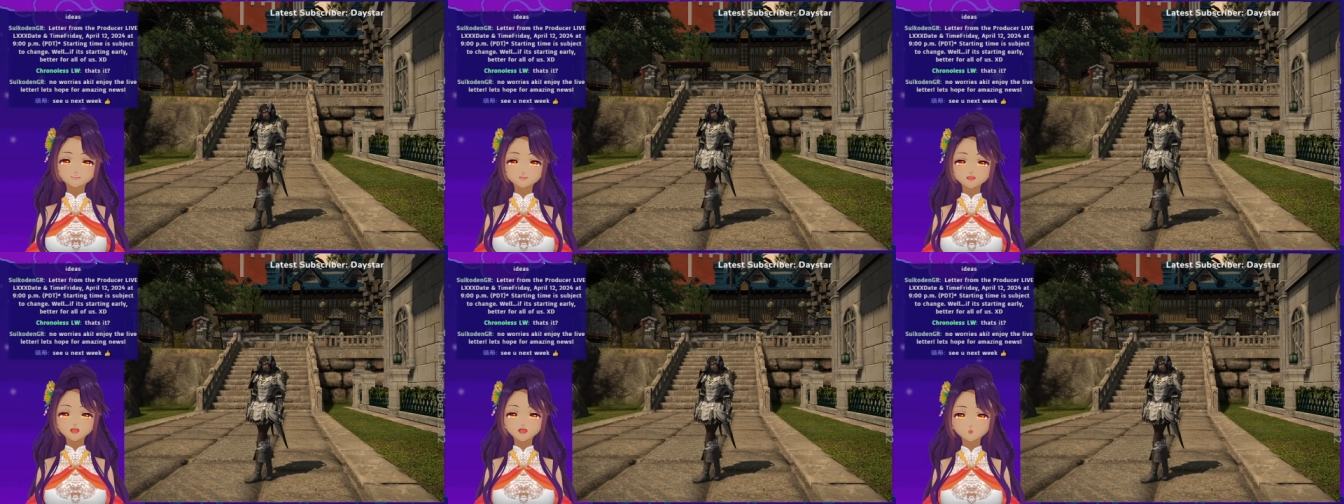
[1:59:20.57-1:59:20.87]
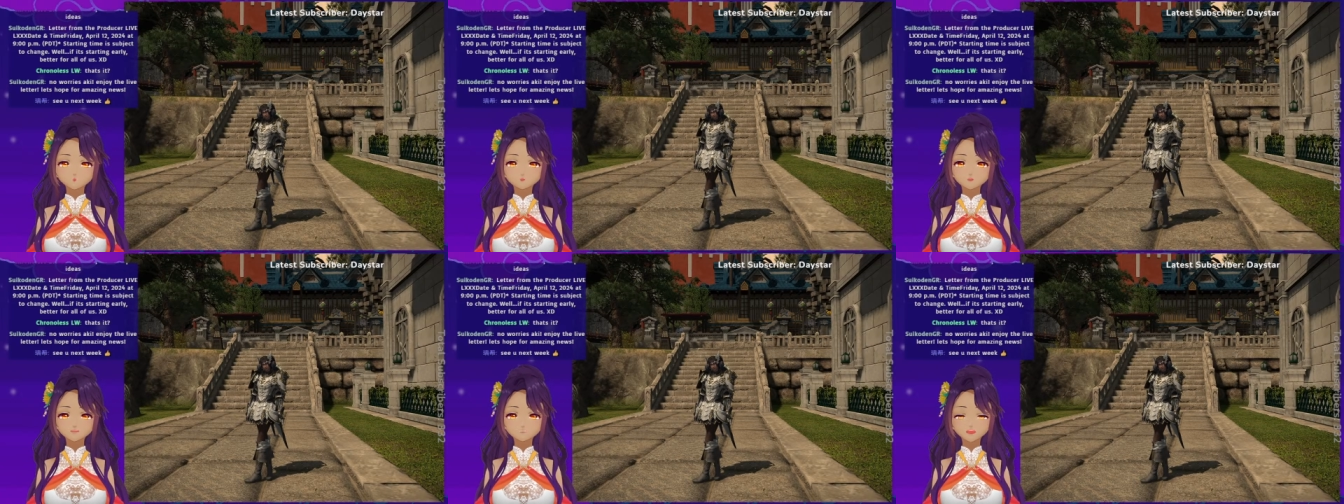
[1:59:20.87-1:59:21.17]

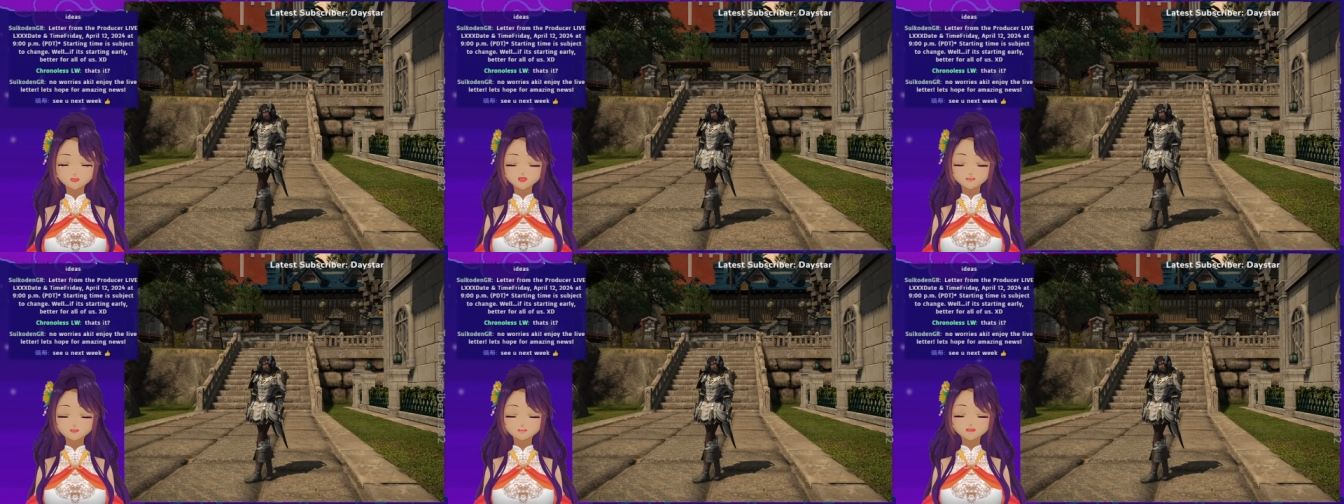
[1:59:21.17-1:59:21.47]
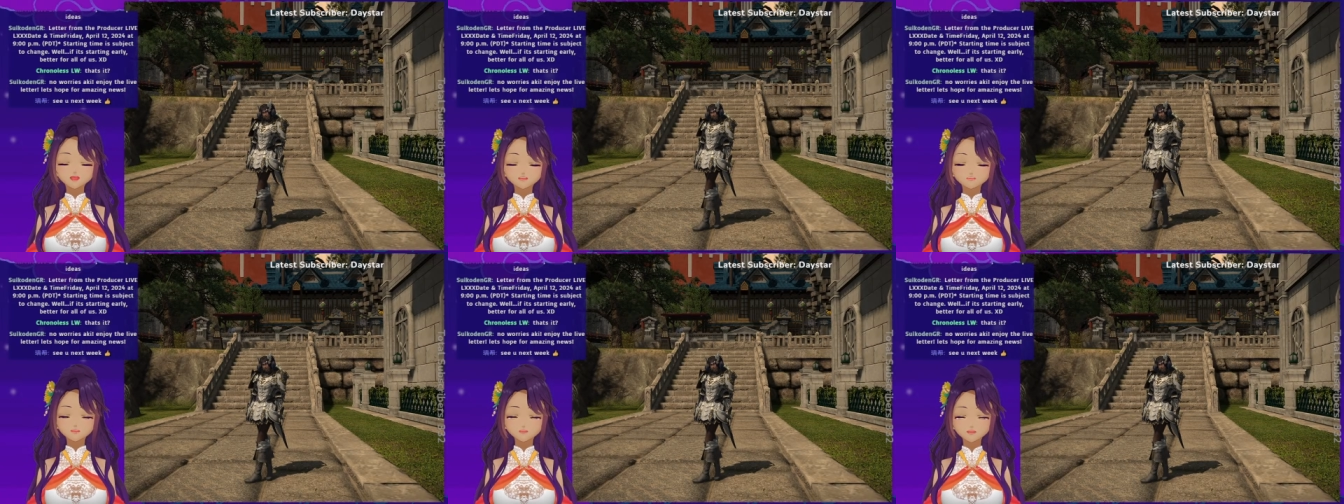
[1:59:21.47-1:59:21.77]
Will be Stardew
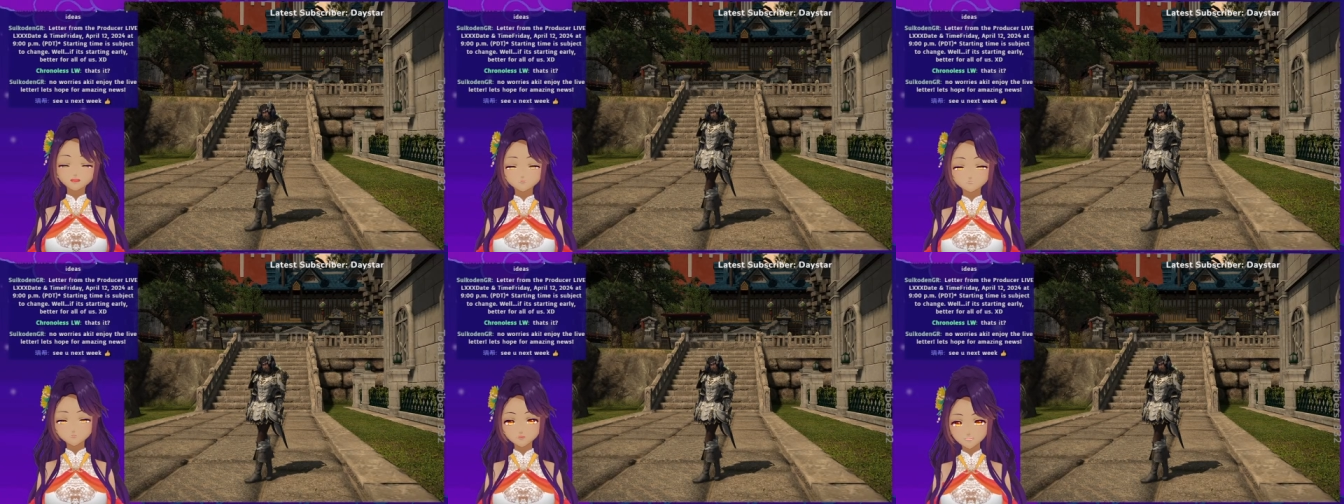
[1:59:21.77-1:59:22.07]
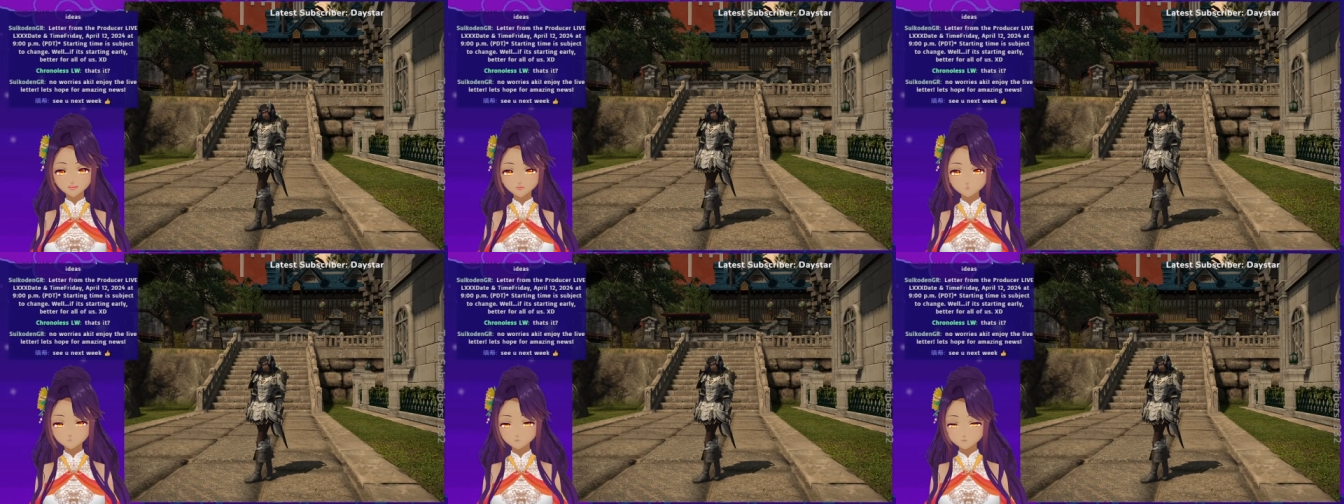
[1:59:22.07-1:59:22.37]
Valley. But
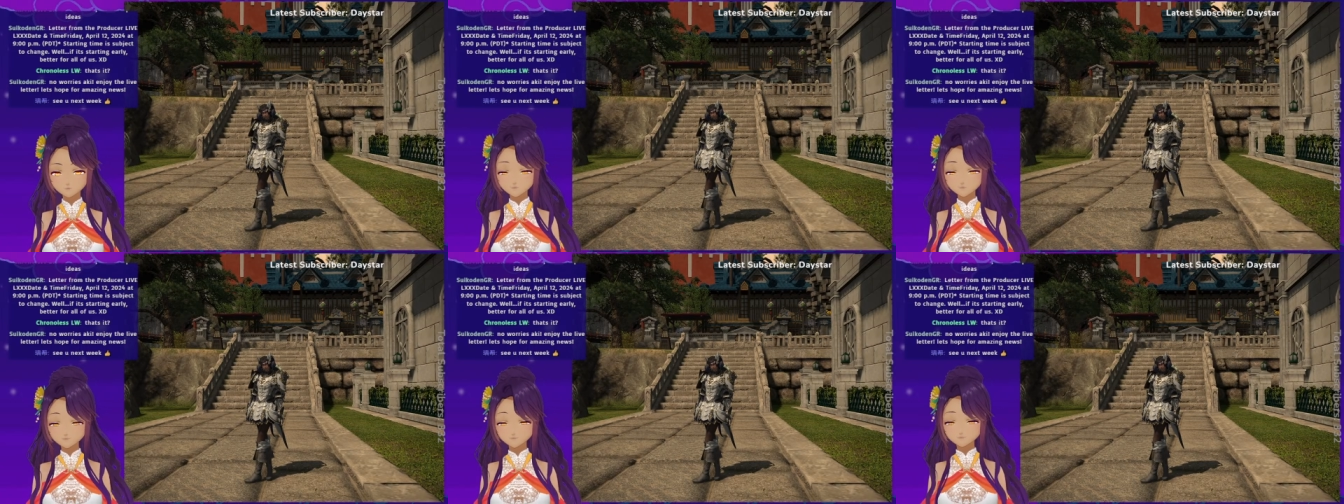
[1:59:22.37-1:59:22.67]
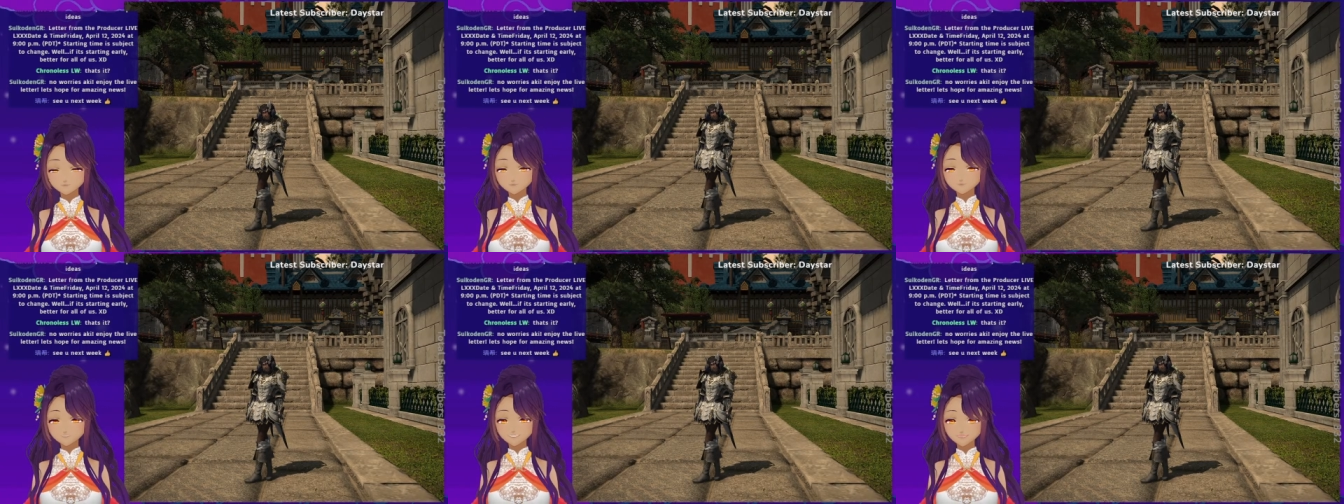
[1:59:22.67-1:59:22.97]
yeah,
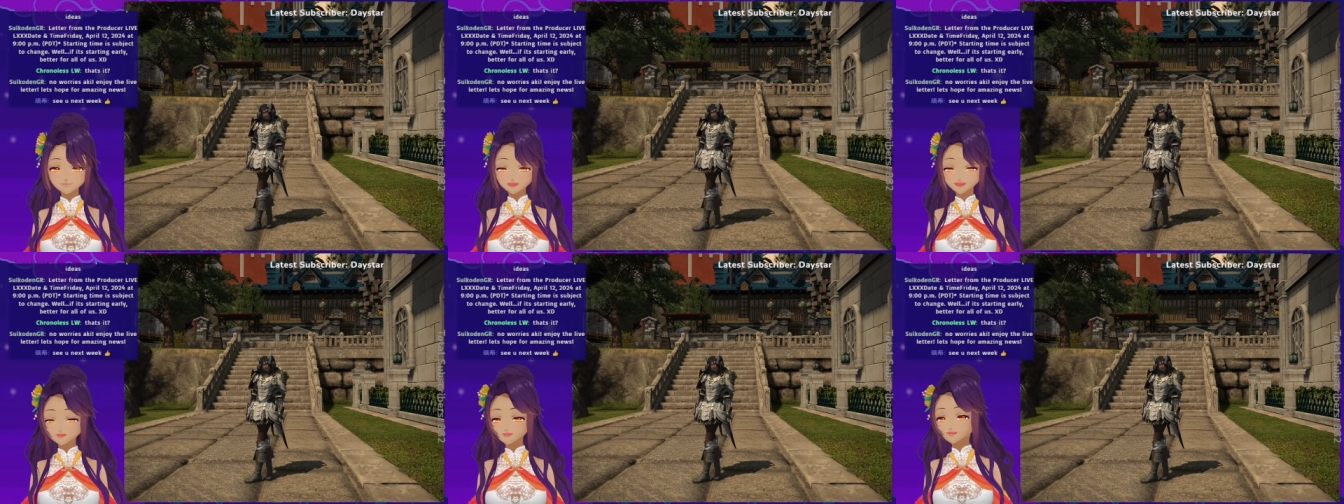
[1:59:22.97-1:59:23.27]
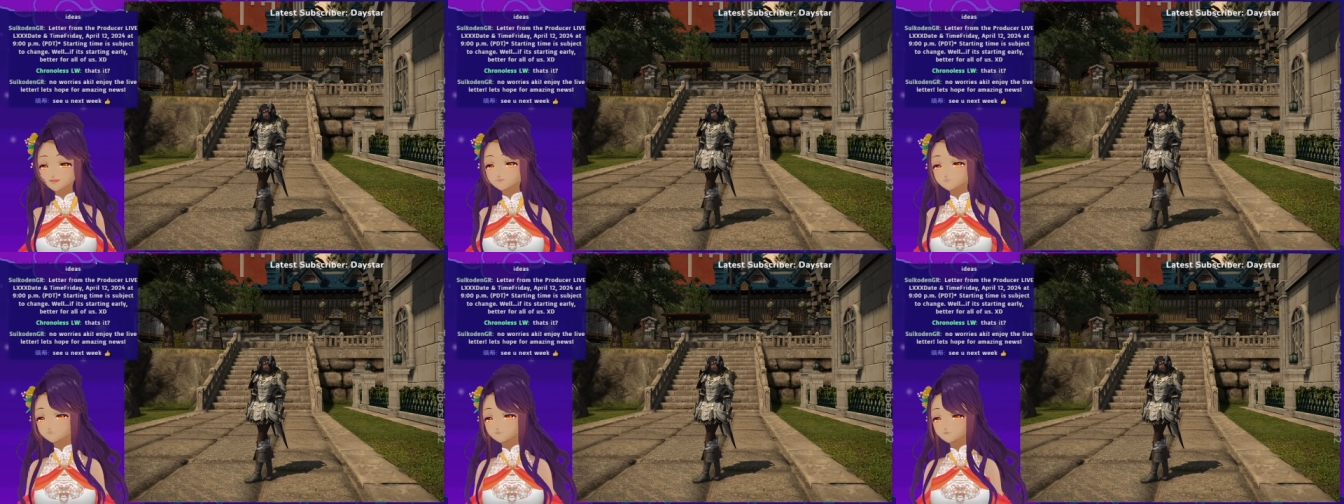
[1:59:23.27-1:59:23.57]
that'll be
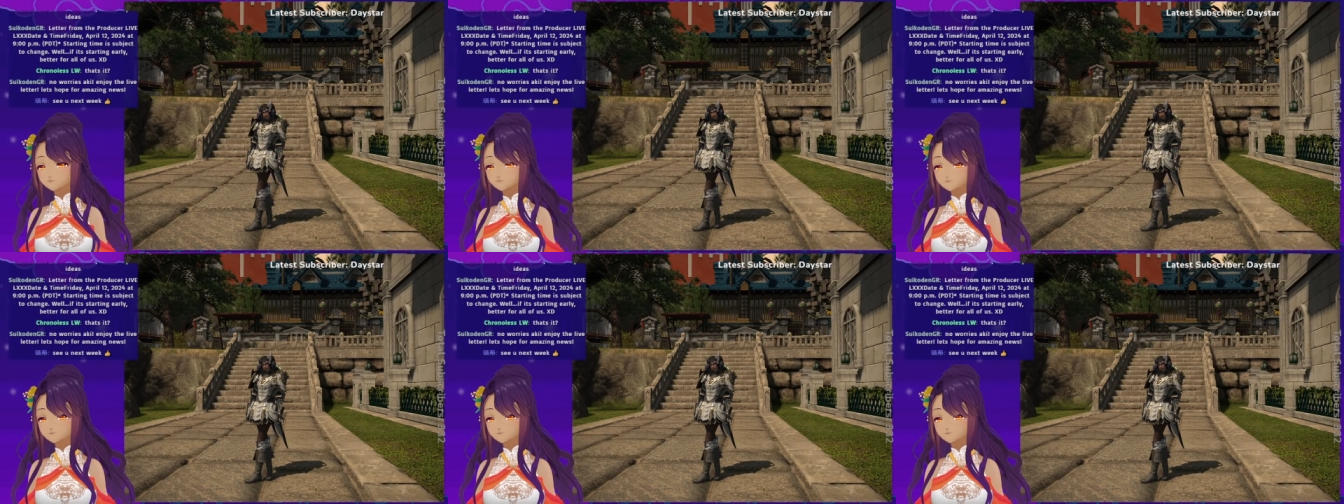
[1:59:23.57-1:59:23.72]
it.